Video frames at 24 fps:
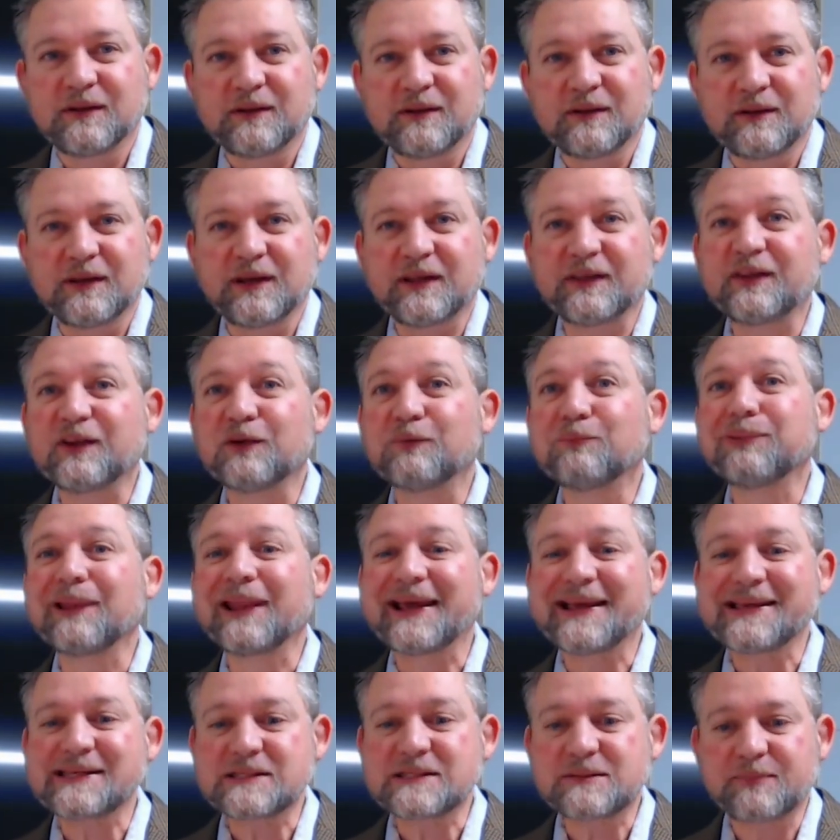And they're
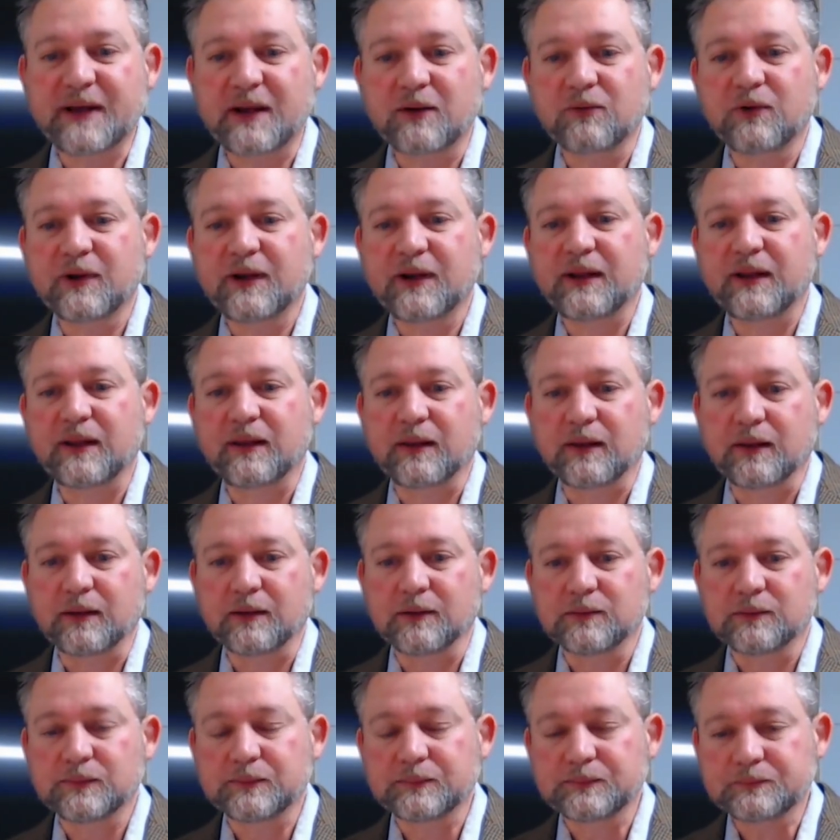blessed by reading it.
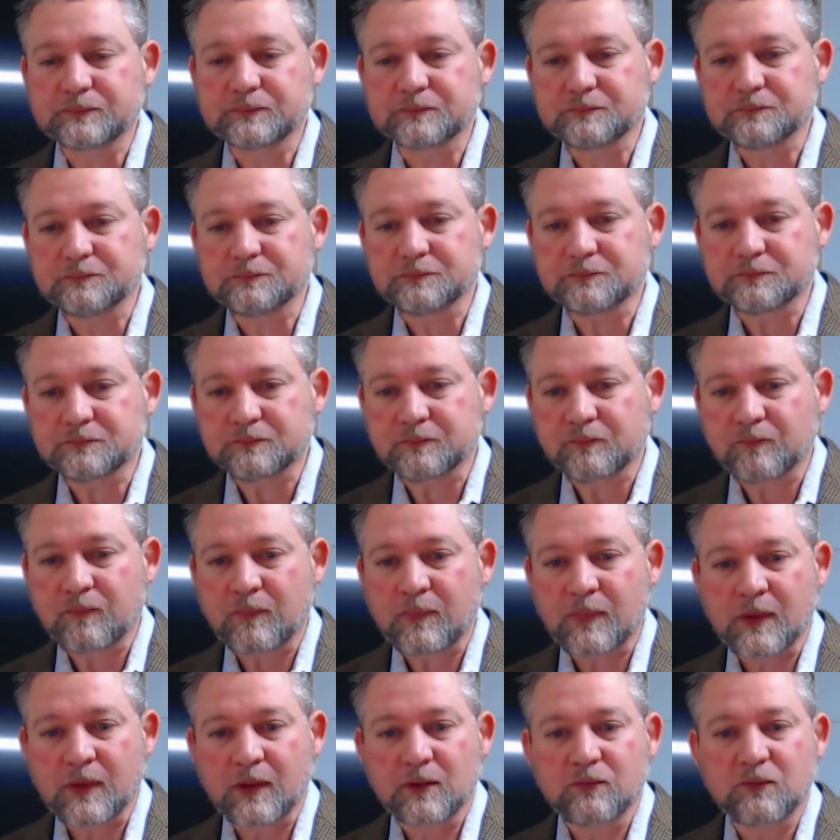
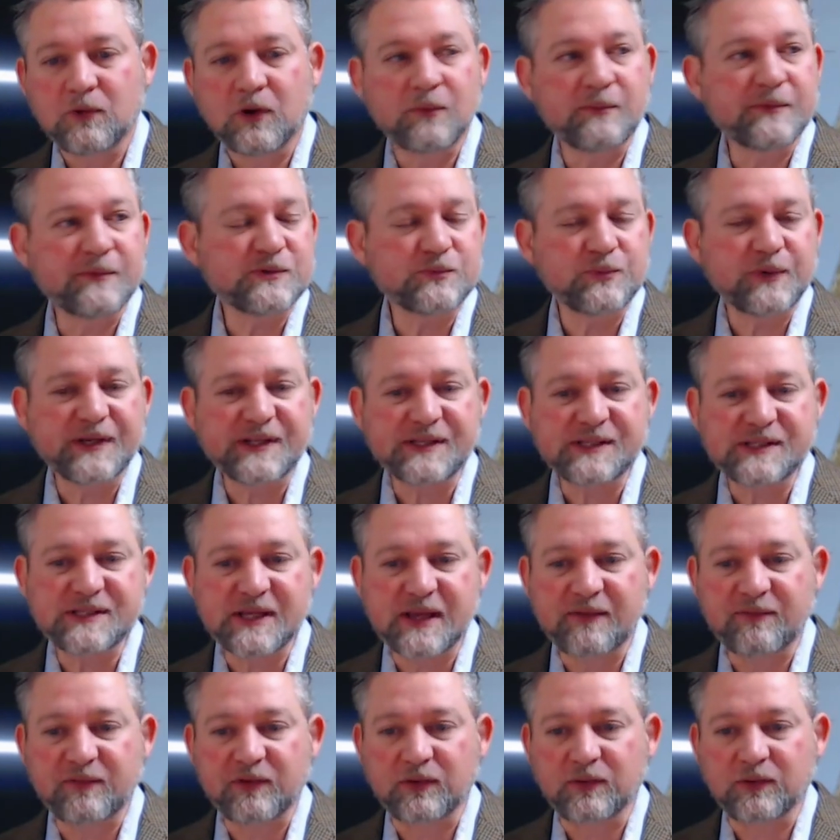Romans 1
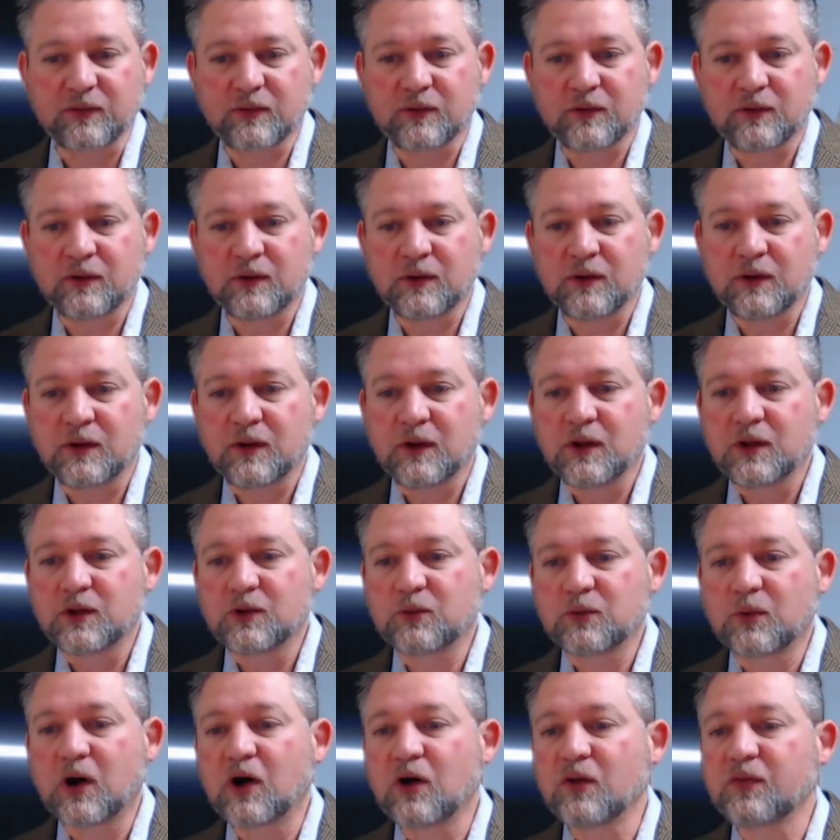7.
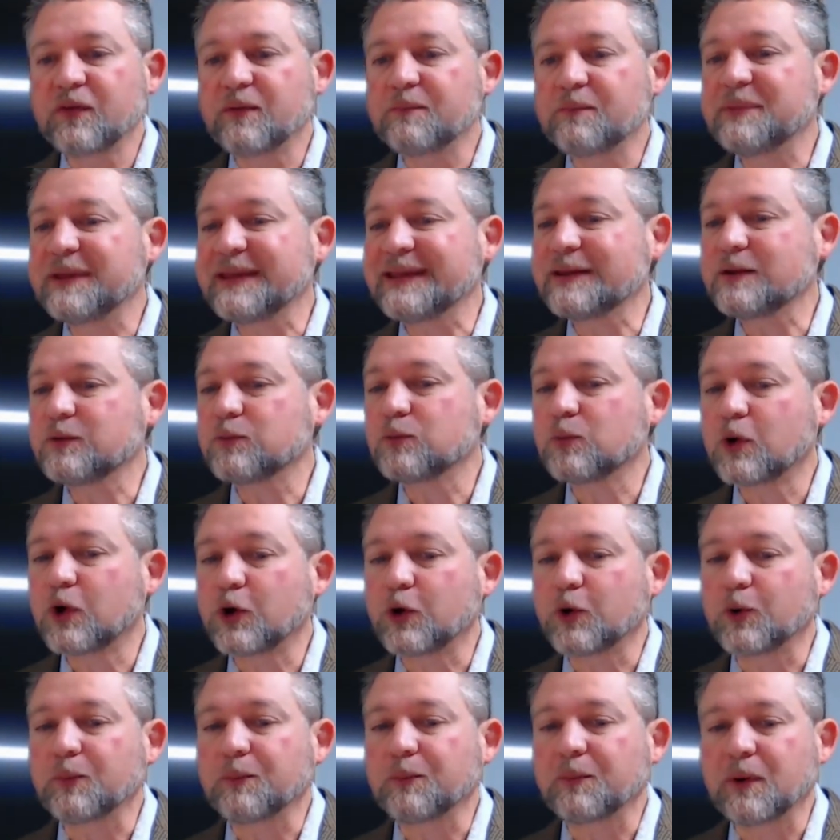To all that be in
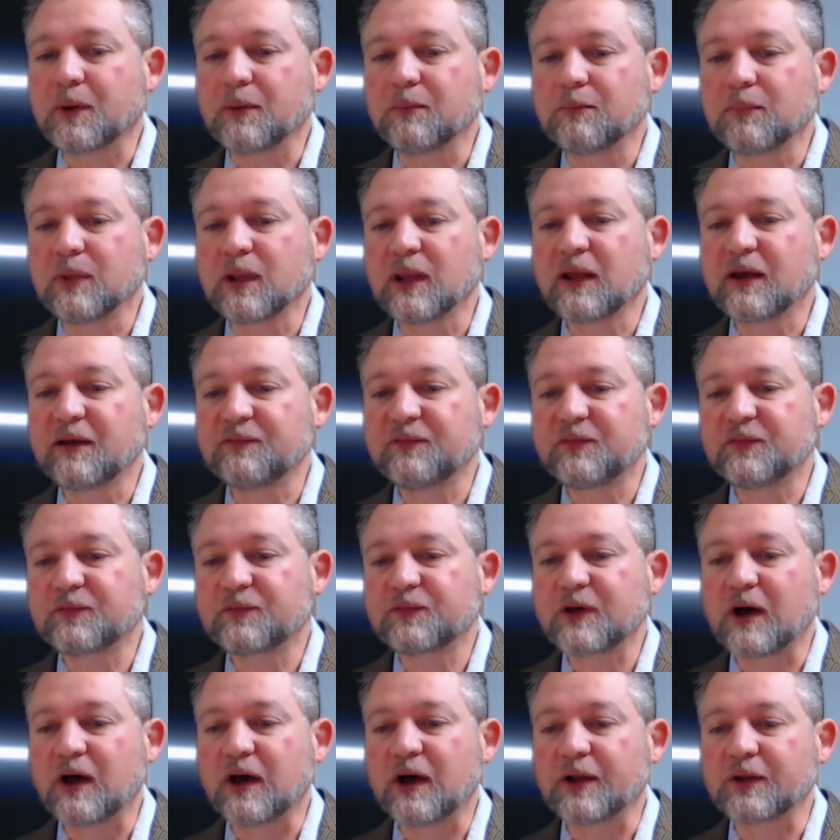Rome, beloved of
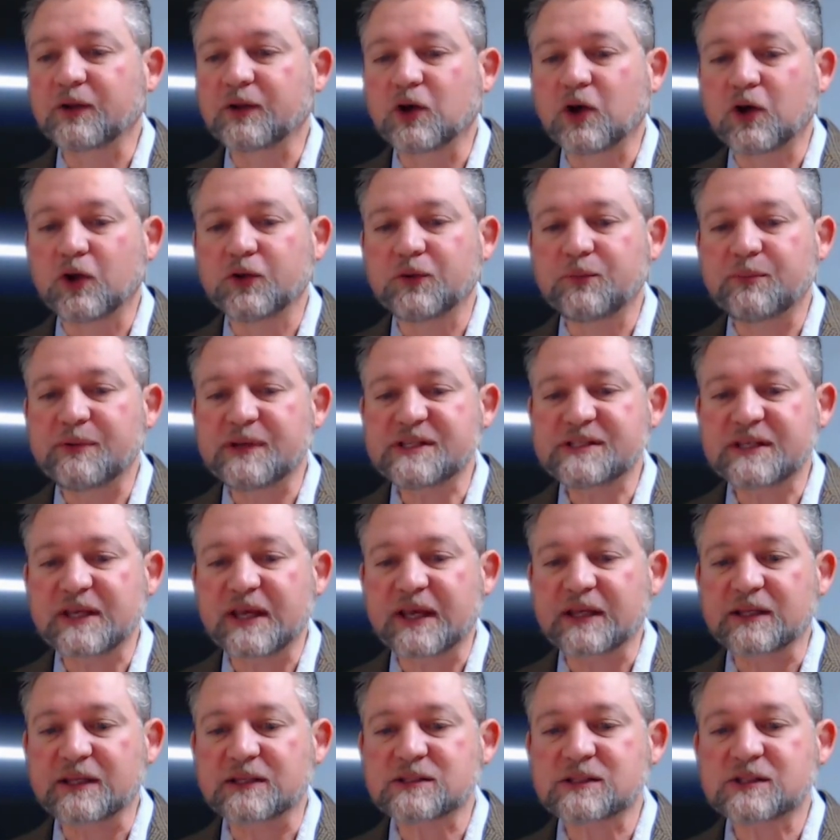God, called to be
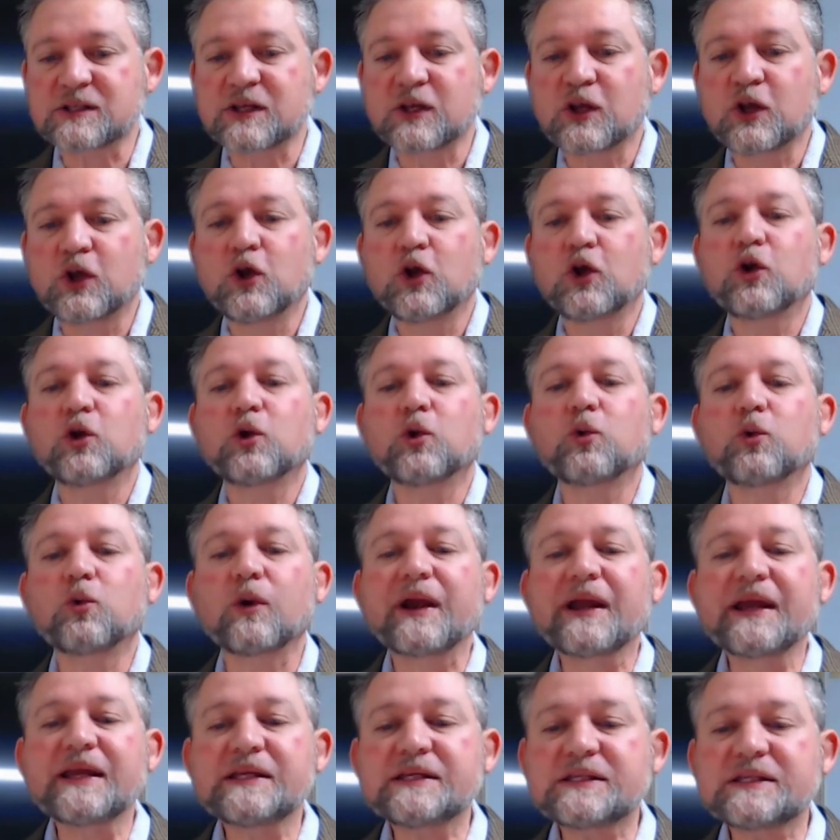saints,
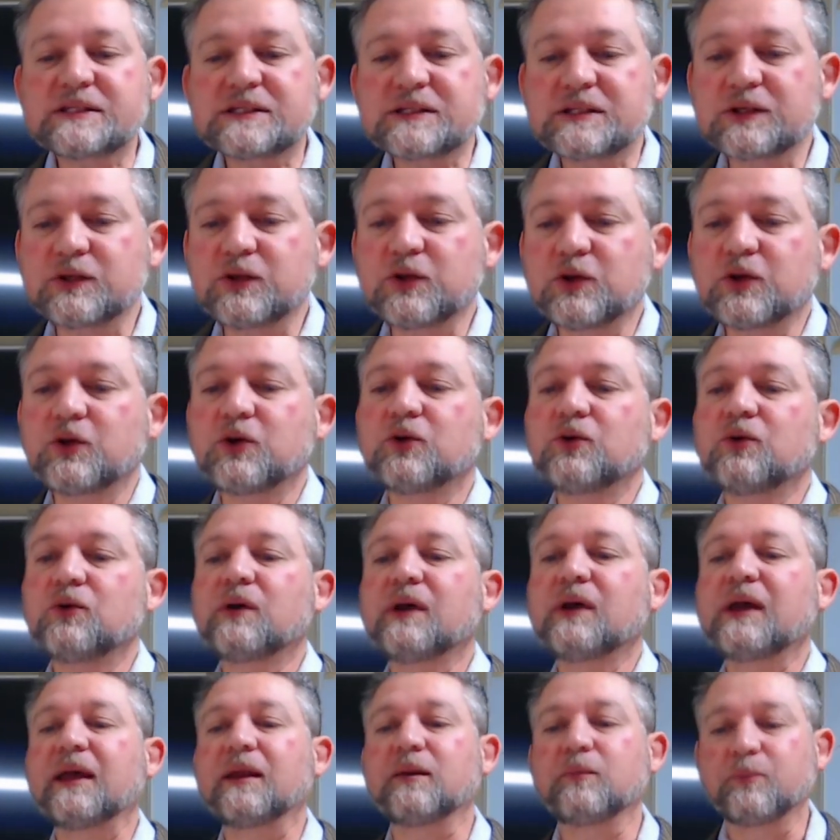grace to
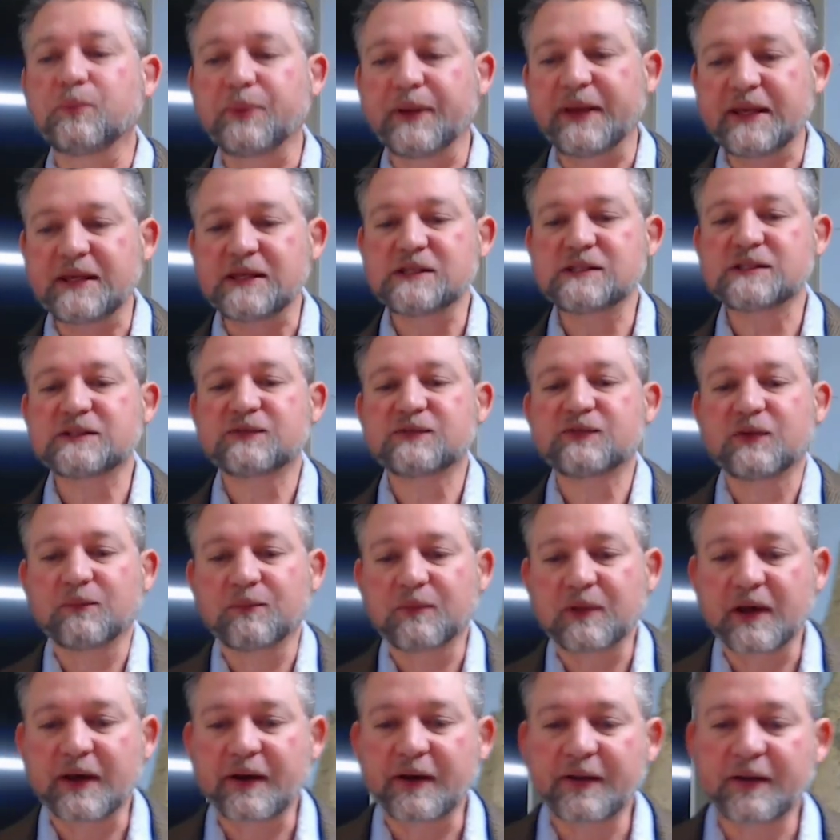you and peace
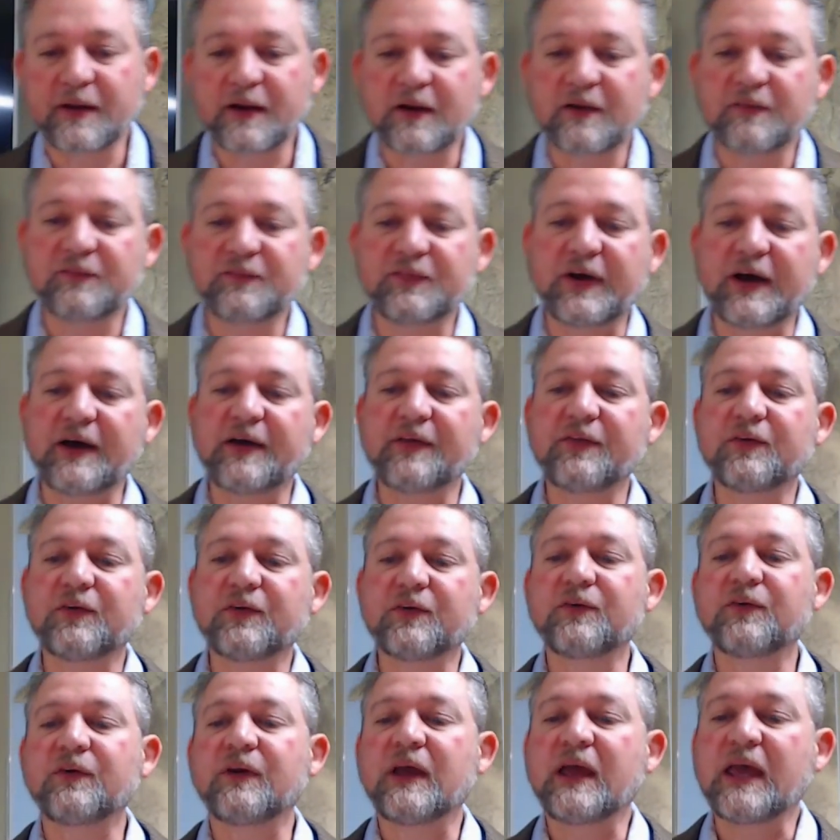from God our
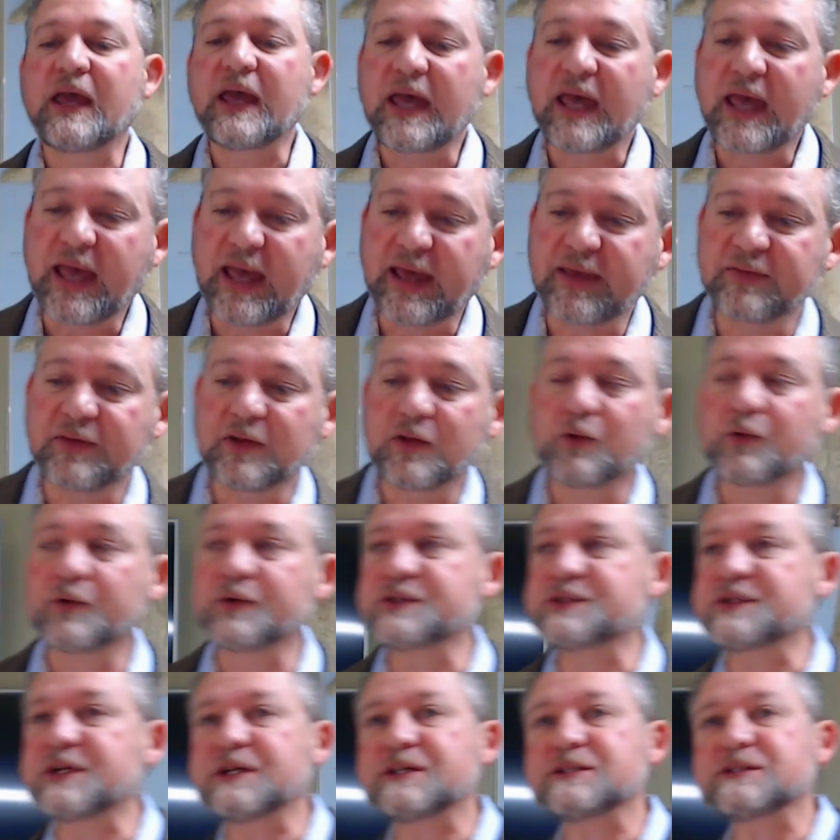Father and the
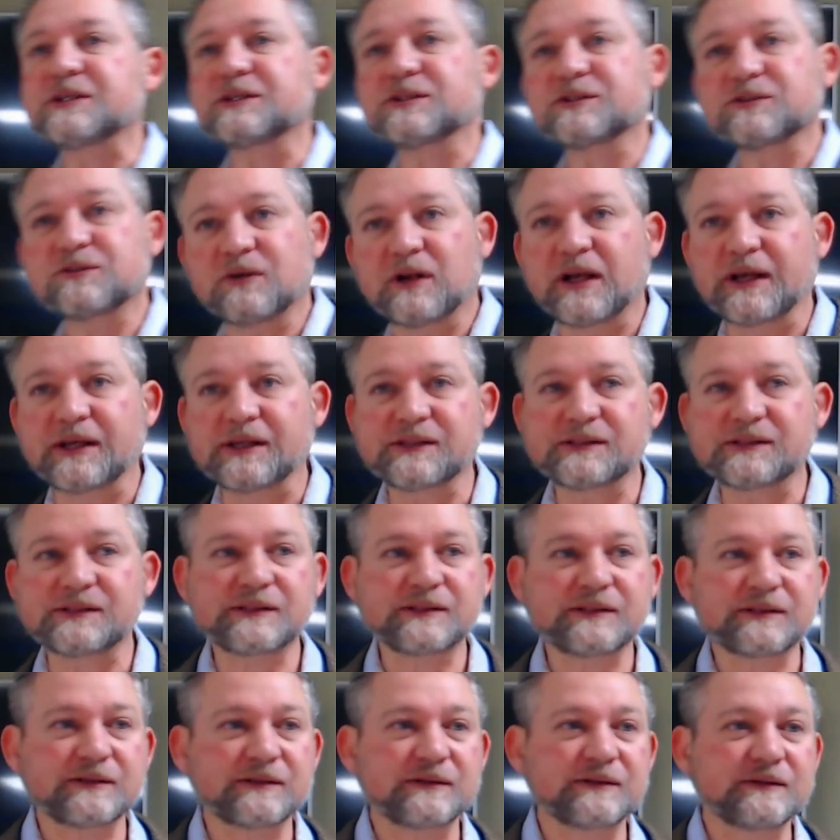Lord Jesus Christ.